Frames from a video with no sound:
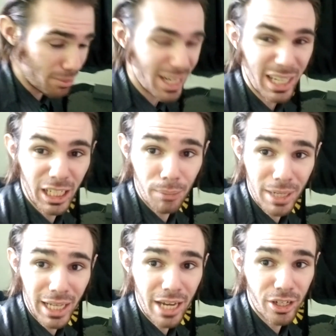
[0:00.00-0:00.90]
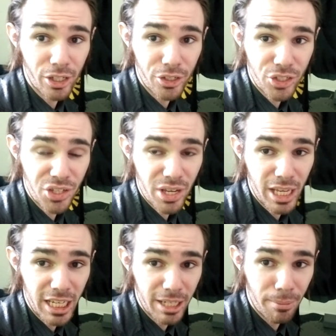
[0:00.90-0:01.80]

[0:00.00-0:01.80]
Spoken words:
And a little bit later, you'll see